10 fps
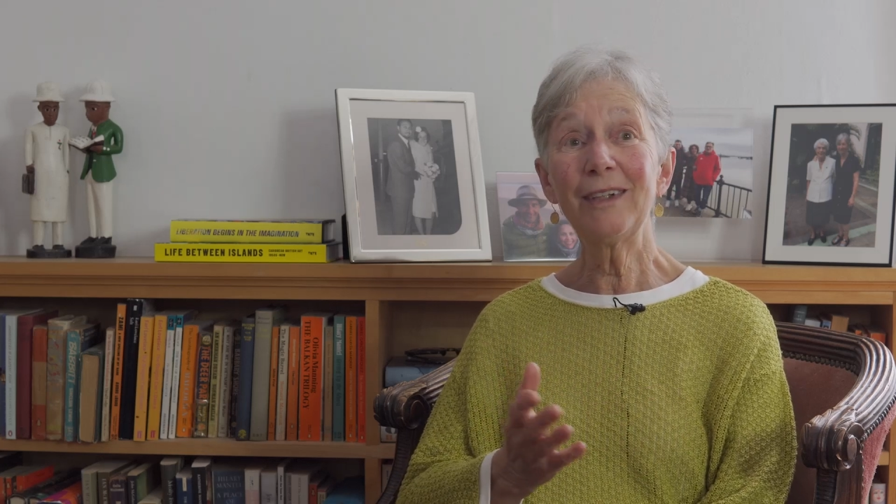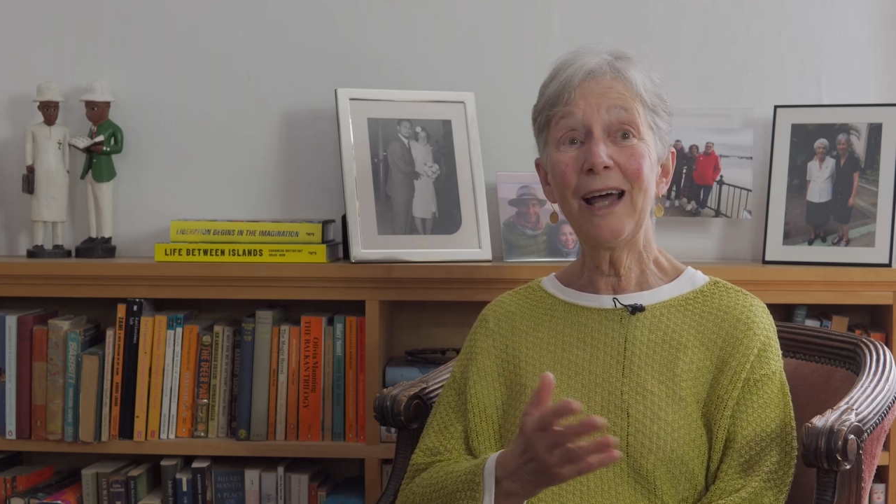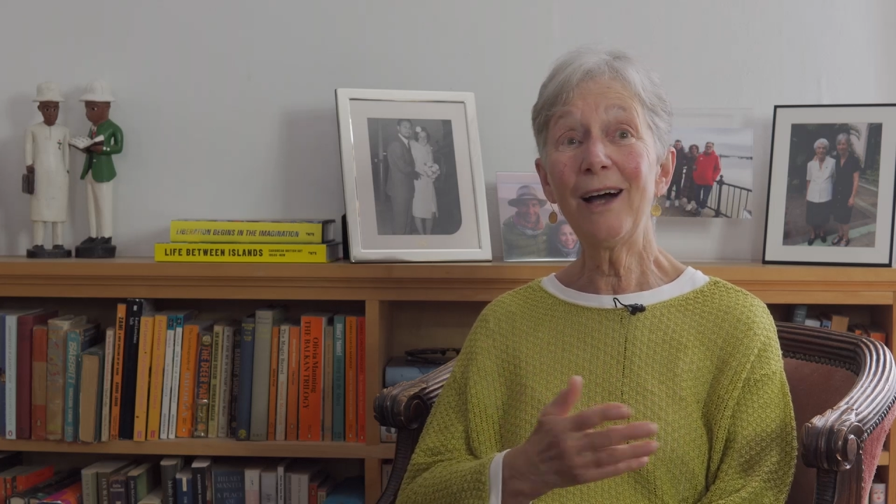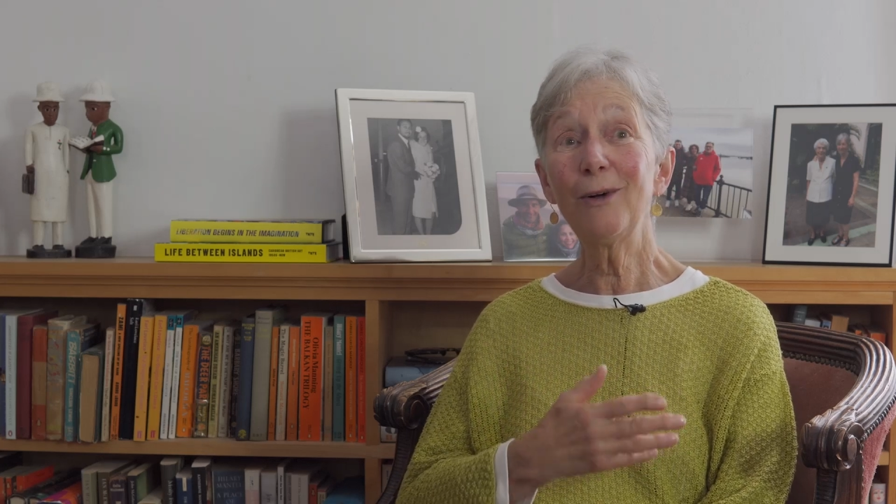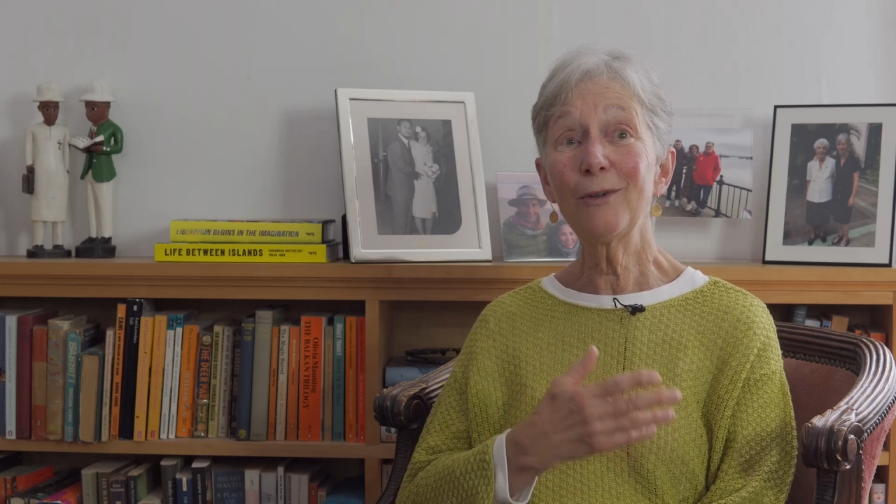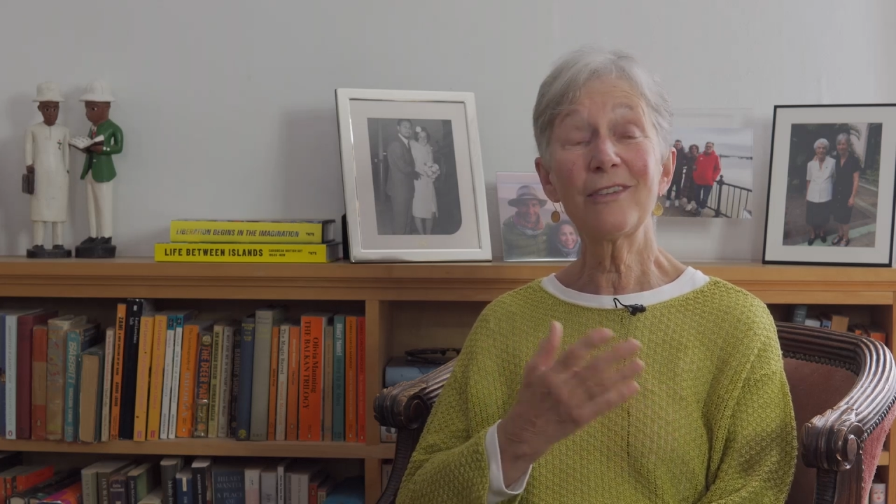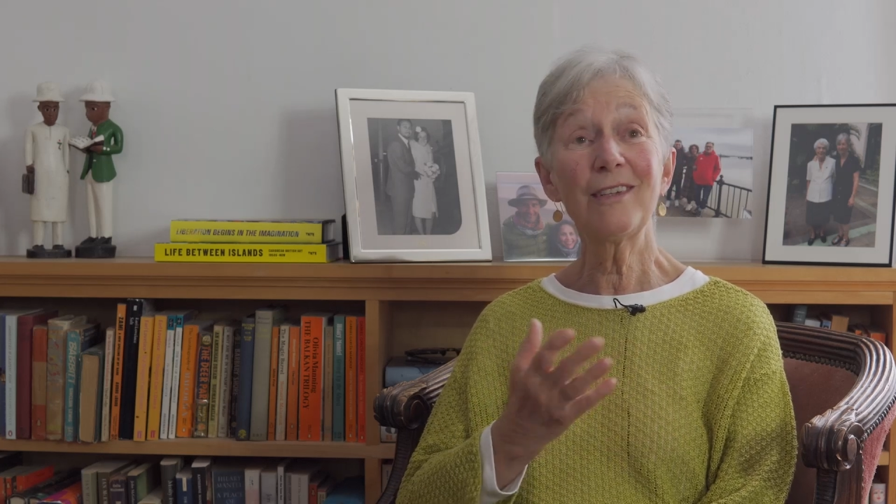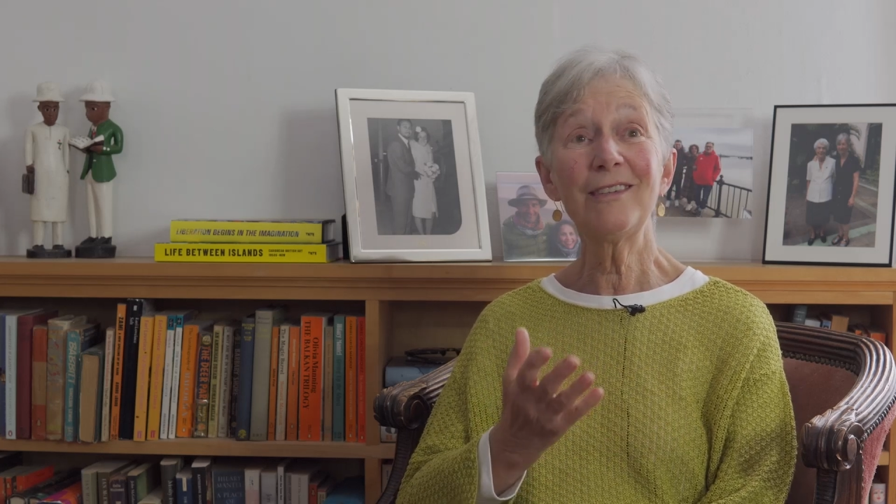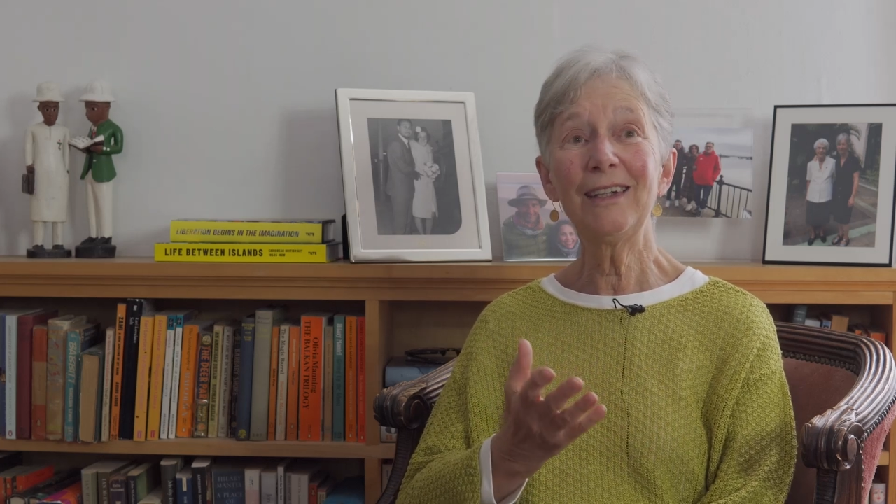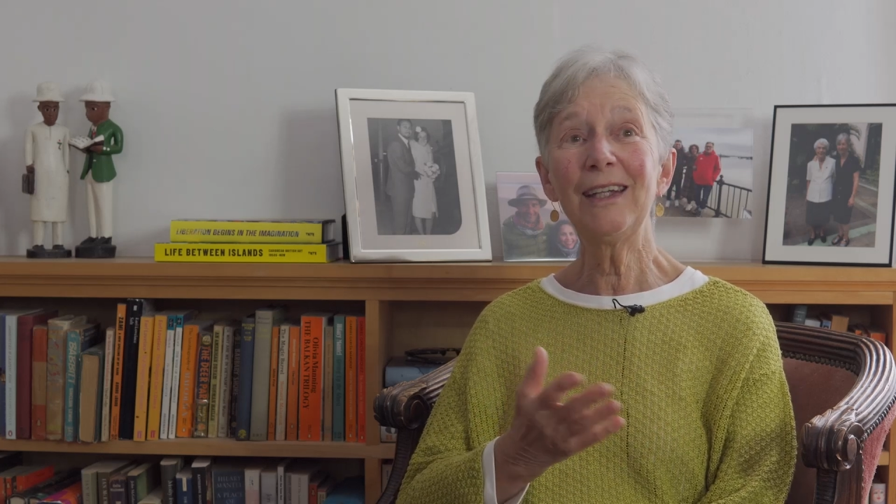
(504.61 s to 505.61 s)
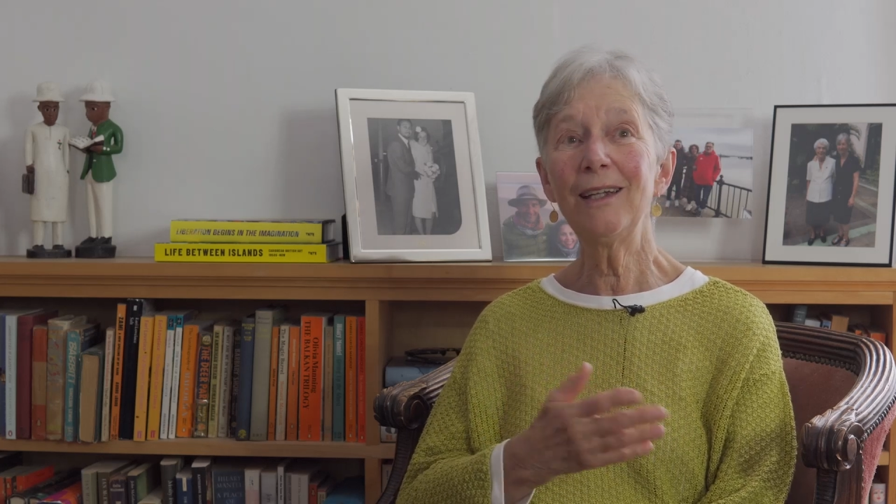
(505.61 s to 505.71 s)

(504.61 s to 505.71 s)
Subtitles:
are now sitting